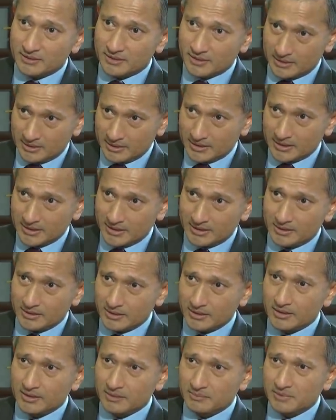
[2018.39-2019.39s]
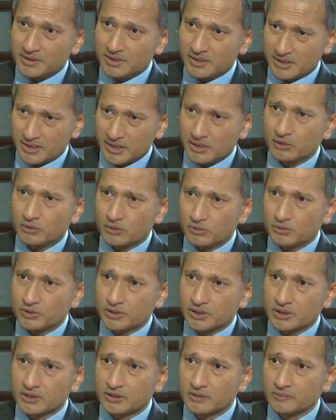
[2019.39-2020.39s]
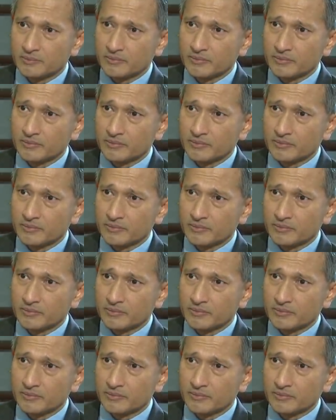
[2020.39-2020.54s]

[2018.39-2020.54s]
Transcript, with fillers: the third limb is inclusion.